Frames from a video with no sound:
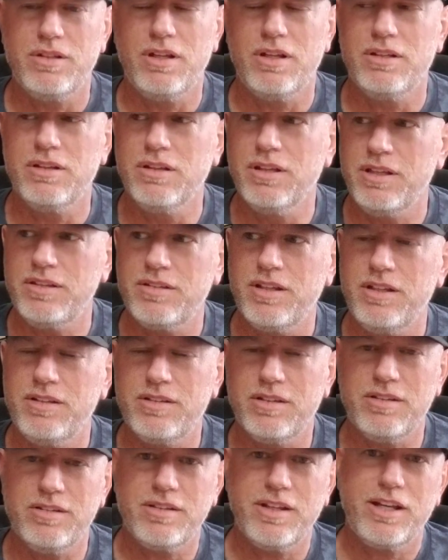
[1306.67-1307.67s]
listings
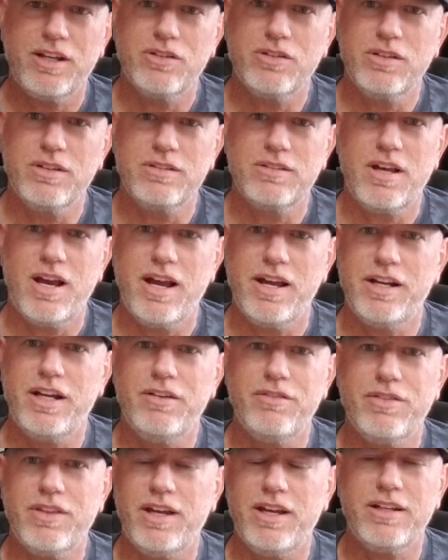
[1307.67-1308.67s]
and sales is high
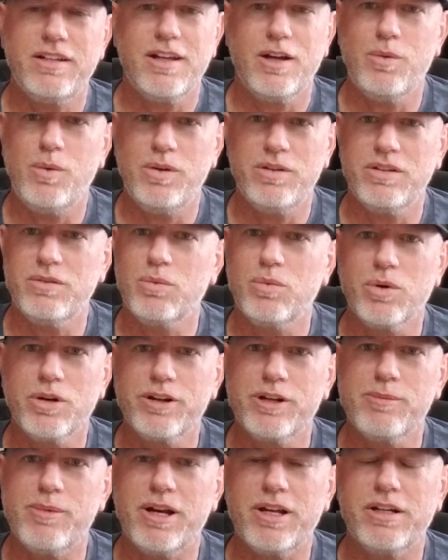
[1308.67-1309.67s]
enough that I wasn't
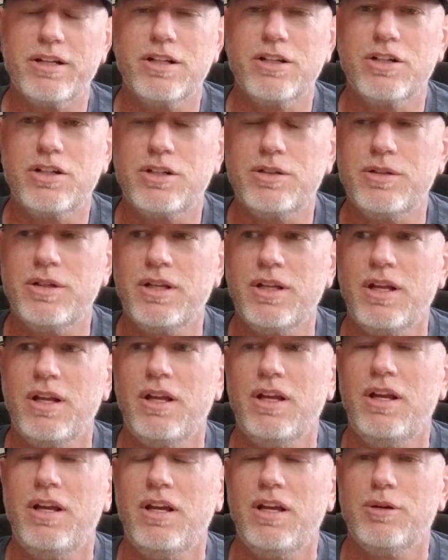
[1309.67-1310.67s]
worried about it at all.
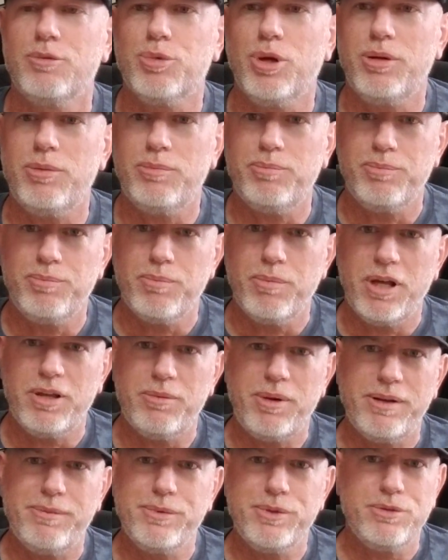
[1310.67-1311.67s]
But
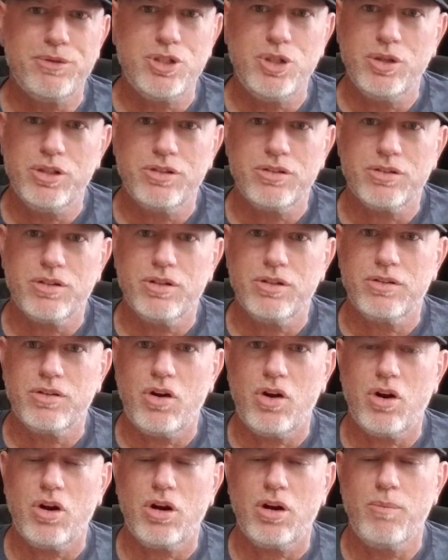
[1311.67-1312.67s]
my two concerns
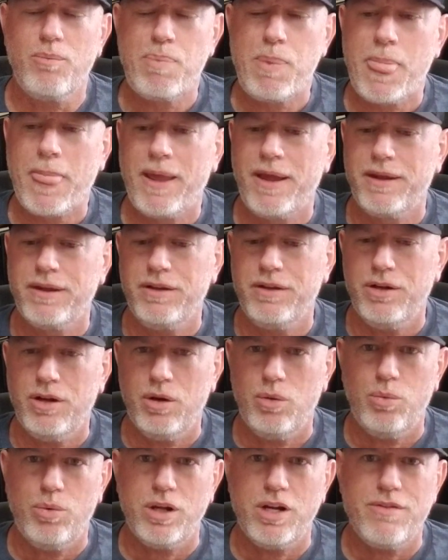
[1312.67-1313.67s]
are,
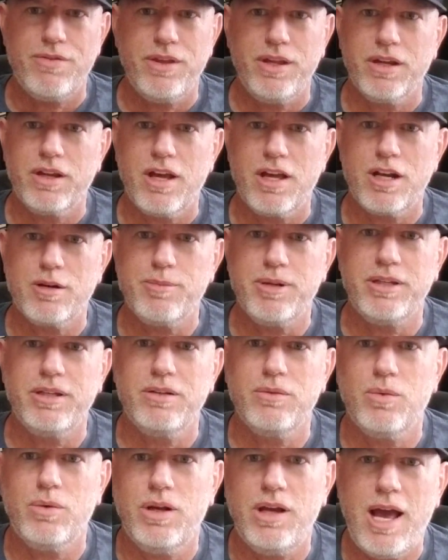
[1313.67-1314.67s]
what
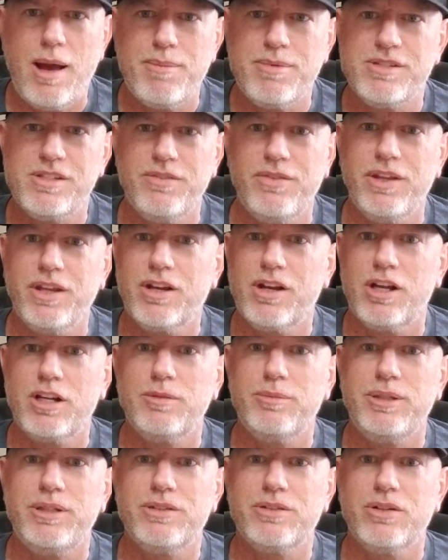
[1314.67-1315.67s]
happens if the
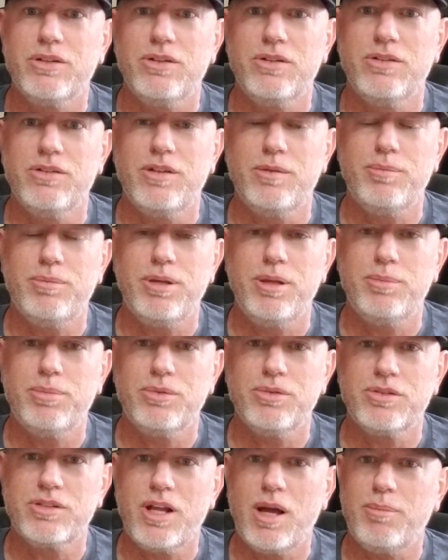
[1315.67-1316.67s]
economy turns and
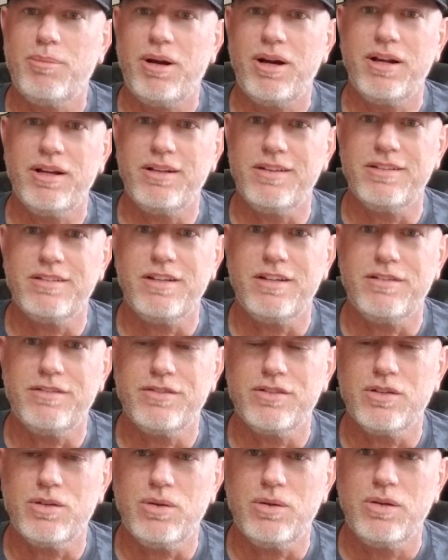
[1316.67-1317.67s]
people stop buying stuff?
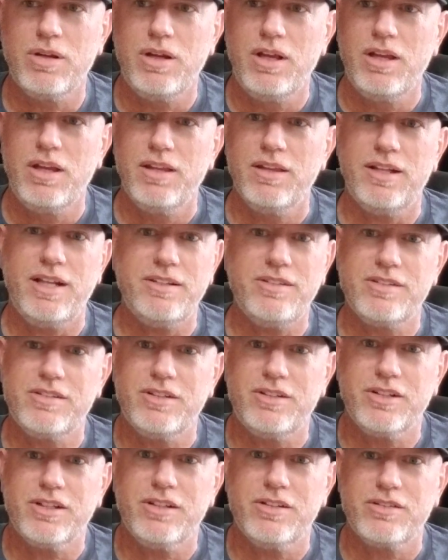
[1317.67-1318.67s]
So that's
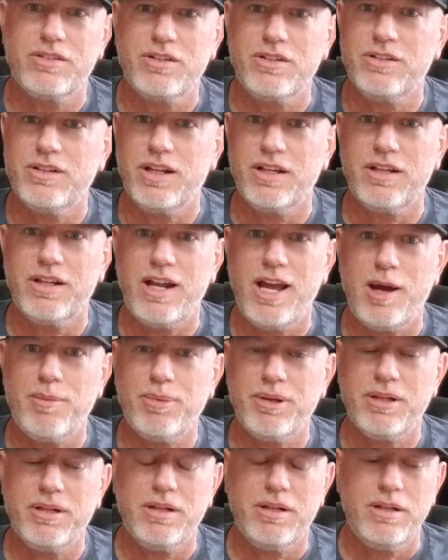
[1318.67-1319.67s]
still a concern that could
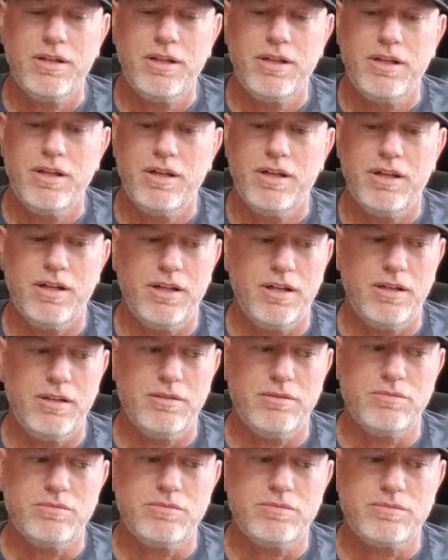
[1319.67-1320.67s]
happen.
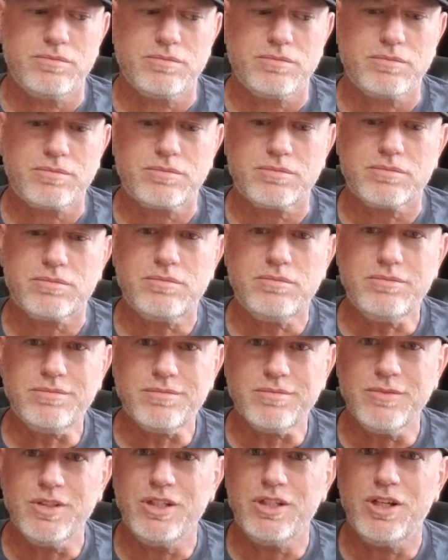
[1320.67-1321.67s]

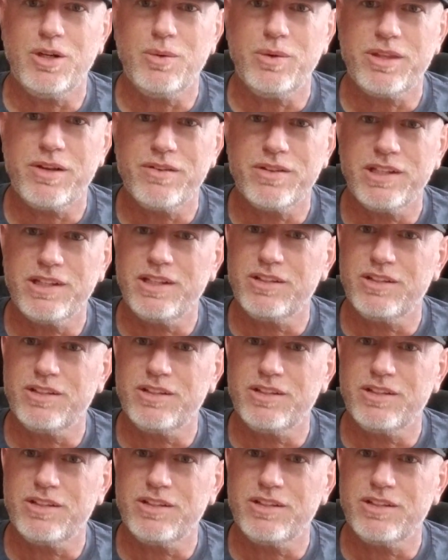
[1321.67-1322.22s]
With everything